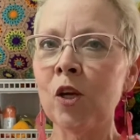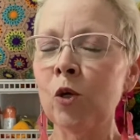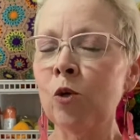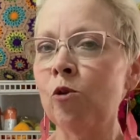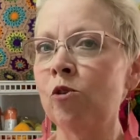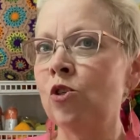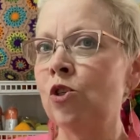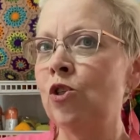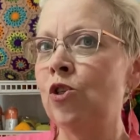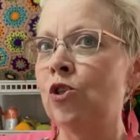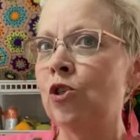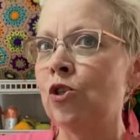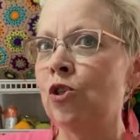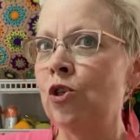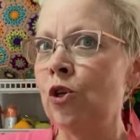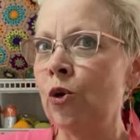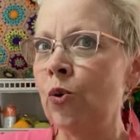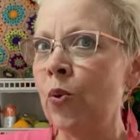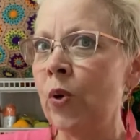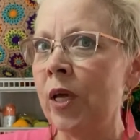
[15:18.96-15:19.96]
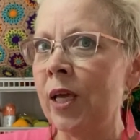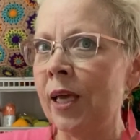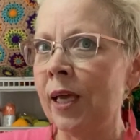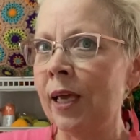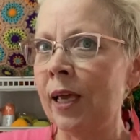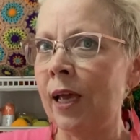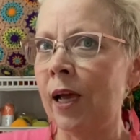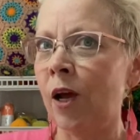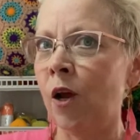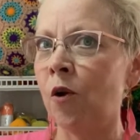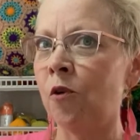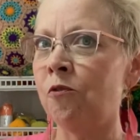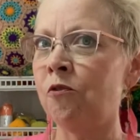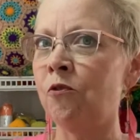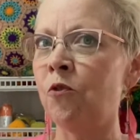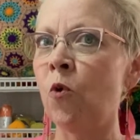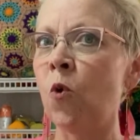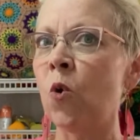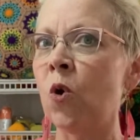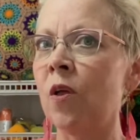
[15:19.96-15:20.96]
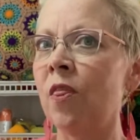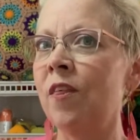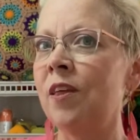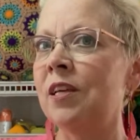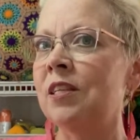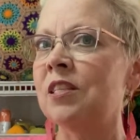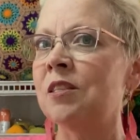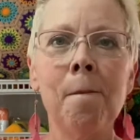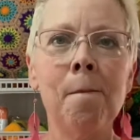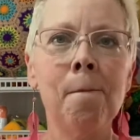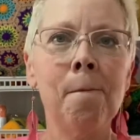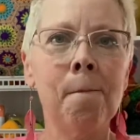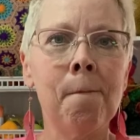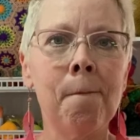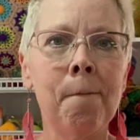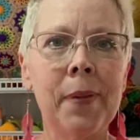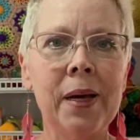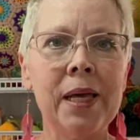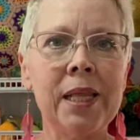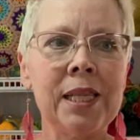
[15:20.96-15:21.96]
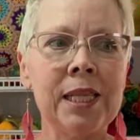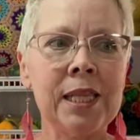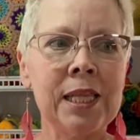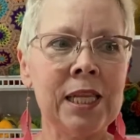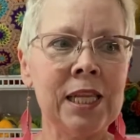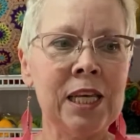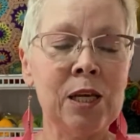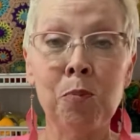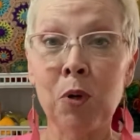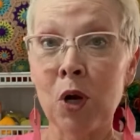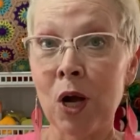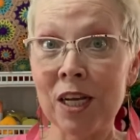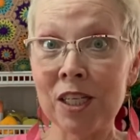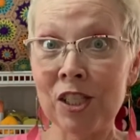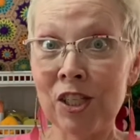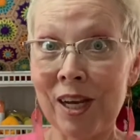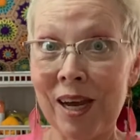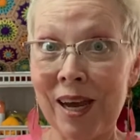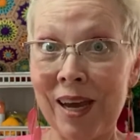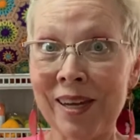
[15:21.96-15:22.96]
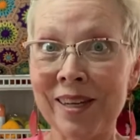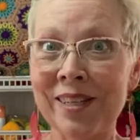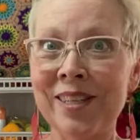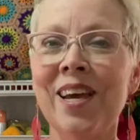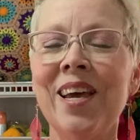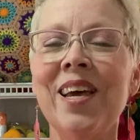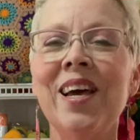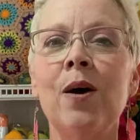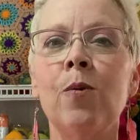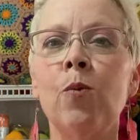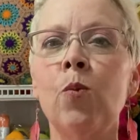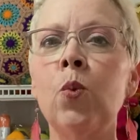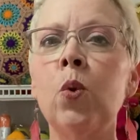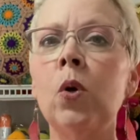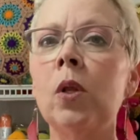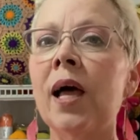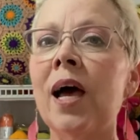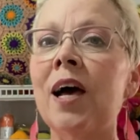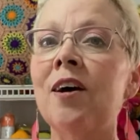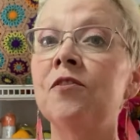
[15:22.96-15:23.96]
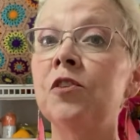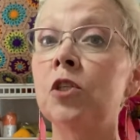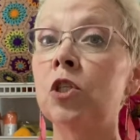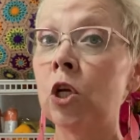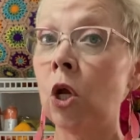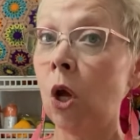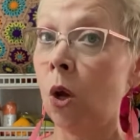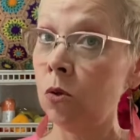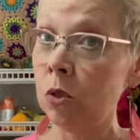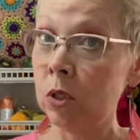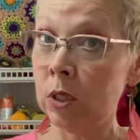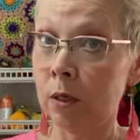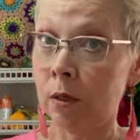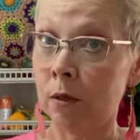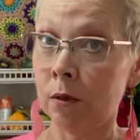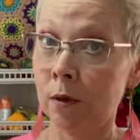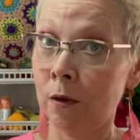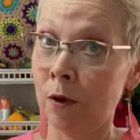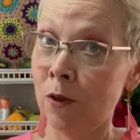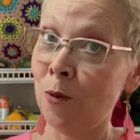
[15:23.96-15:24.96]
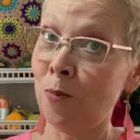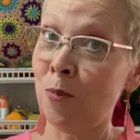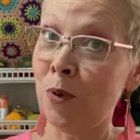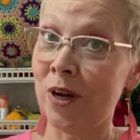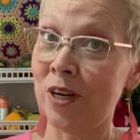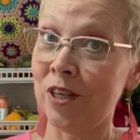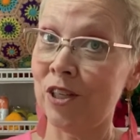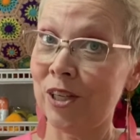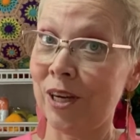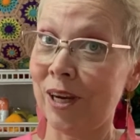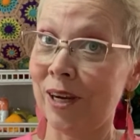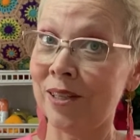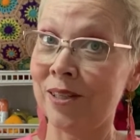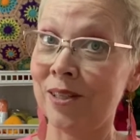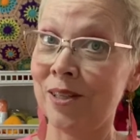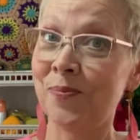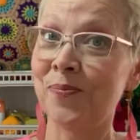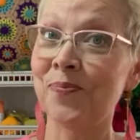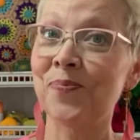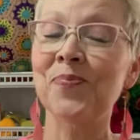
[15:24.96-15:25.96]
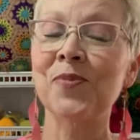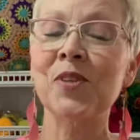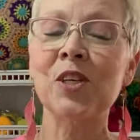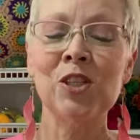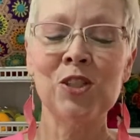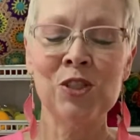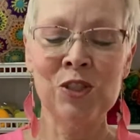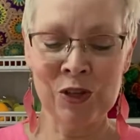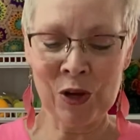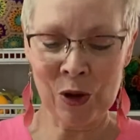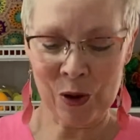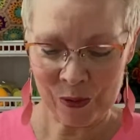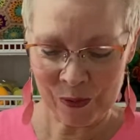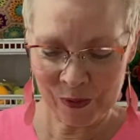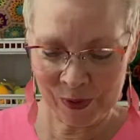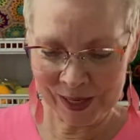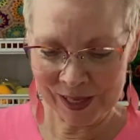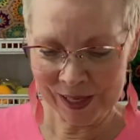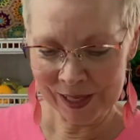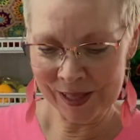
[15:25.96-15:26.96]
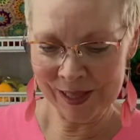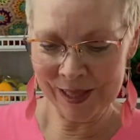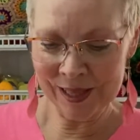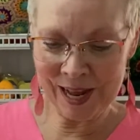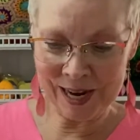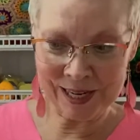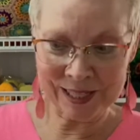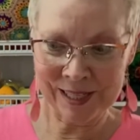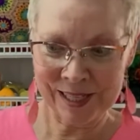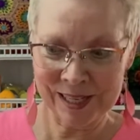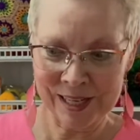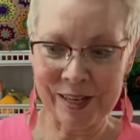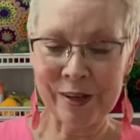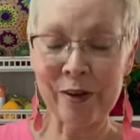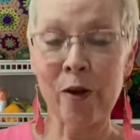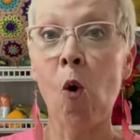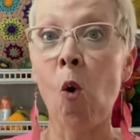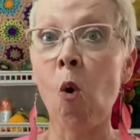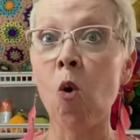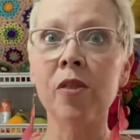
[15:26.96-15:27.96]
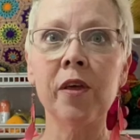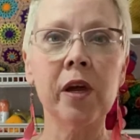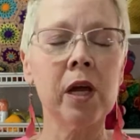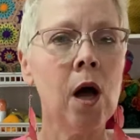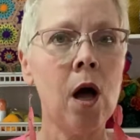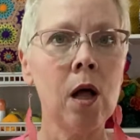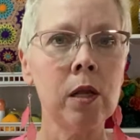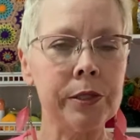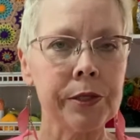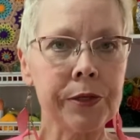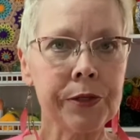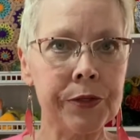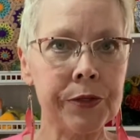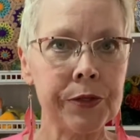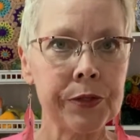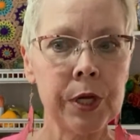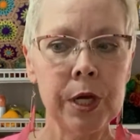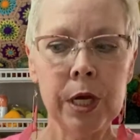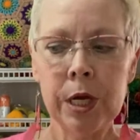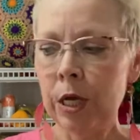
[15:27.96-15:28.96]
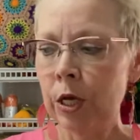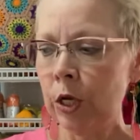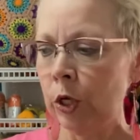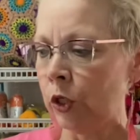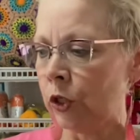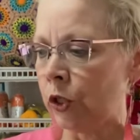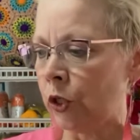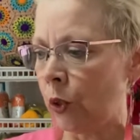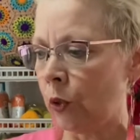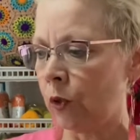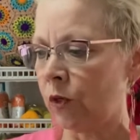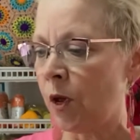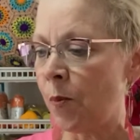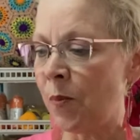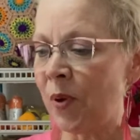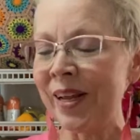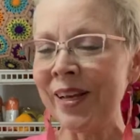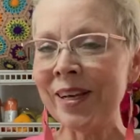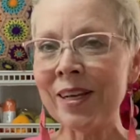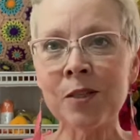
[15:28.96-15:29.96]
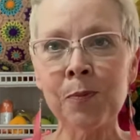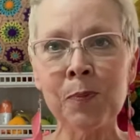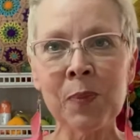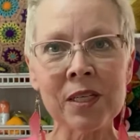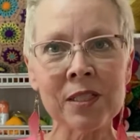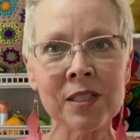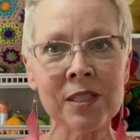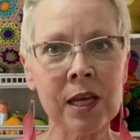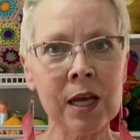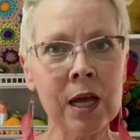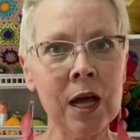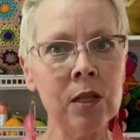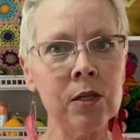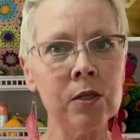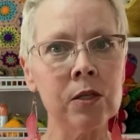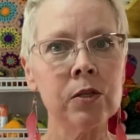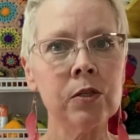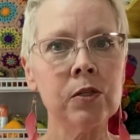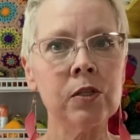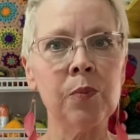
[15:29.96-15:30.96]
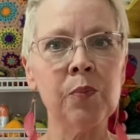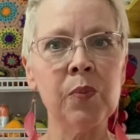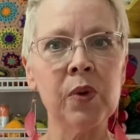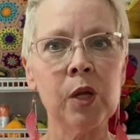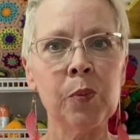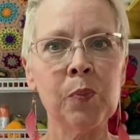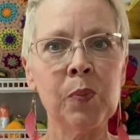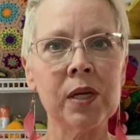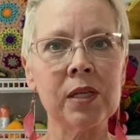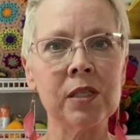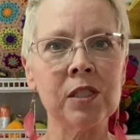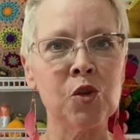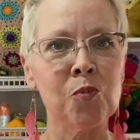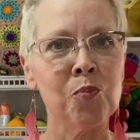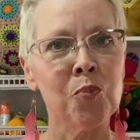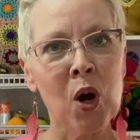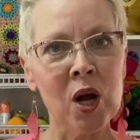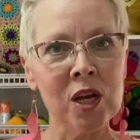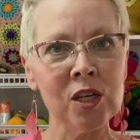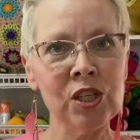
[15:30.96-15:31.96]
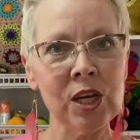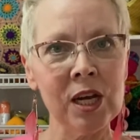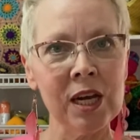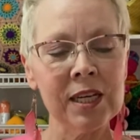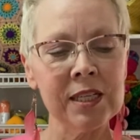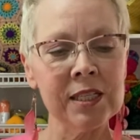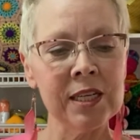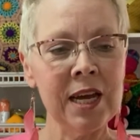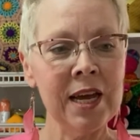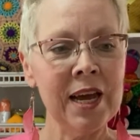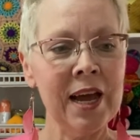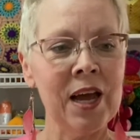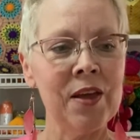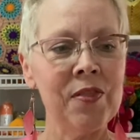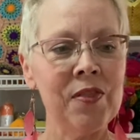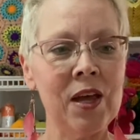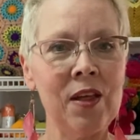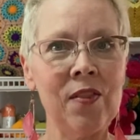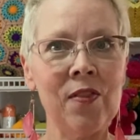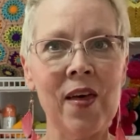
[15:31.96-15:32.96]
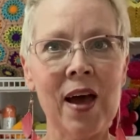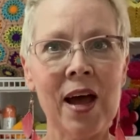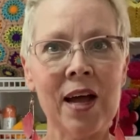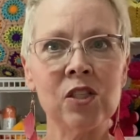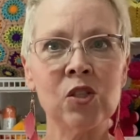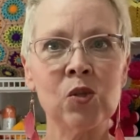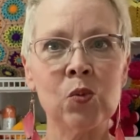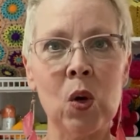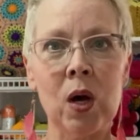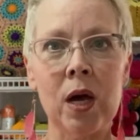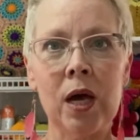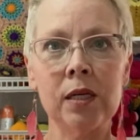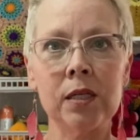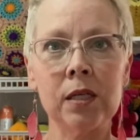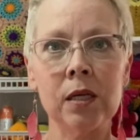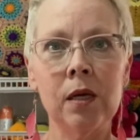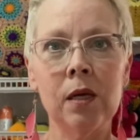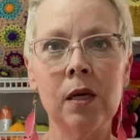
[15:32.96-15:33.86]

who's doing it for this monthly project will have chosen the project. So that's the deal, or the colors. So somebody else picks the colors, somebody picks the project, and then that's what